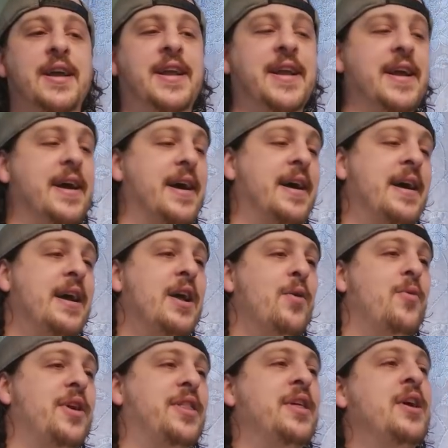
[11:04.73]
Yeah,
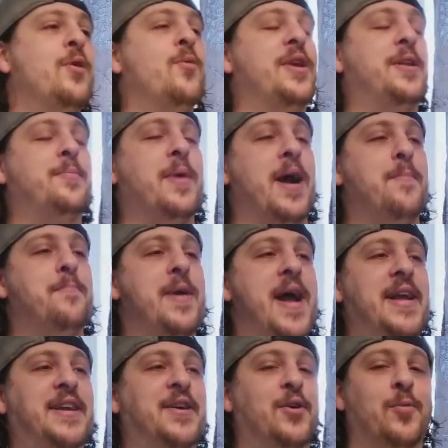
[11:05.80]
with my
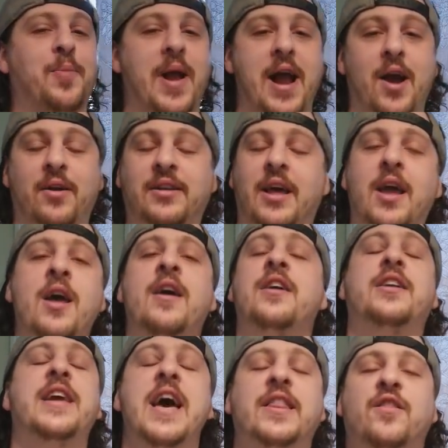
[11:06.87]
magical power.
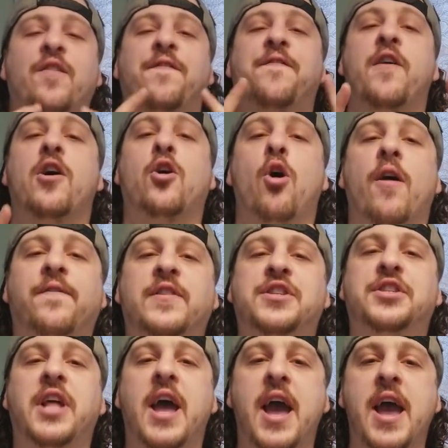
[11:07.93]
Like, get the fuck off the
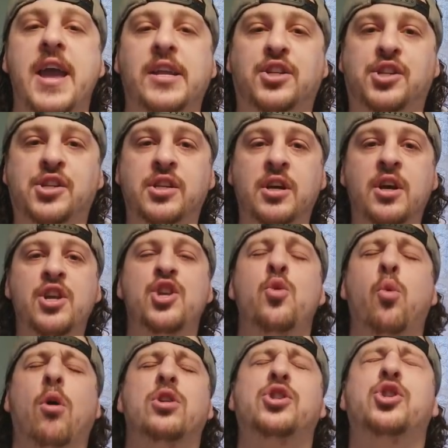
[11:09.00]
stage.
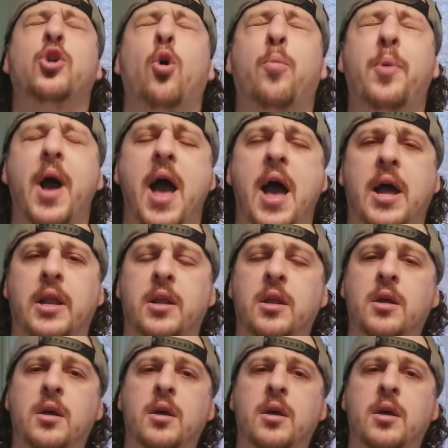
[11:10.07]
You are so bad.